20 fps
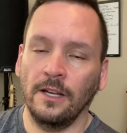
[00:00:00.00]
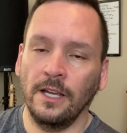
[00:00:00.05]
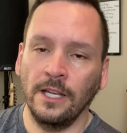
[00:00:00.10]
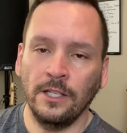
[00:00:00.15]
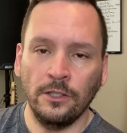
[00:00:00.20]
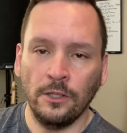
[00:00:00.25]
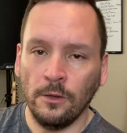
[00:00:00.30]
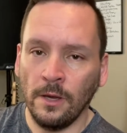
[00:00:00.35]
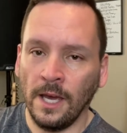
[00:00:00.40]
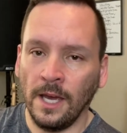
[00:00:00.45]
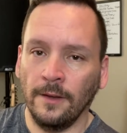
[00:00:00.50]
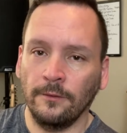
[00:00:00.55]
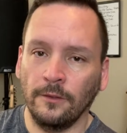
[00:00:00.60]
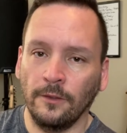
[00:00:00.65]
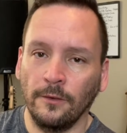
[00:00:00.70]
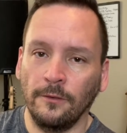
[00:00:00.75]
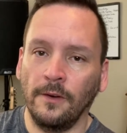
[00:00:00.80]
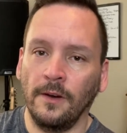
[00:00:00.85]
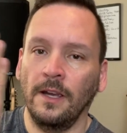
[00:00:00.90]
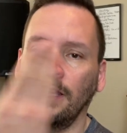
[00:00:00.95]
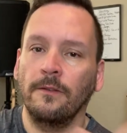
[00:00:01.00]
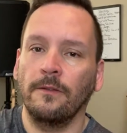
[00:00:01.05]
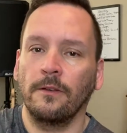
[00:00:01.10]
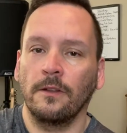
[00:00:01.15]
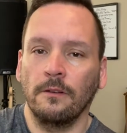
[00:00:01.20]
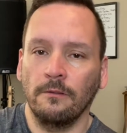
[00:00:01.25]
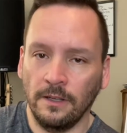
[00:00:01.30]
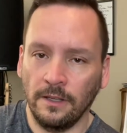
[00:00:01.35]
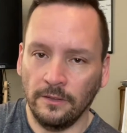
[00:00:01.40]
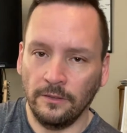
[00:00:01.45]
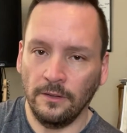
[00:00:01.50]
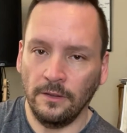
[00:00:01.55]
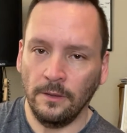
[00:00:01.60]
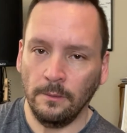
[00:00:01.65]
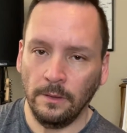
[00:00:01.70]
and you have to fight for the rest of the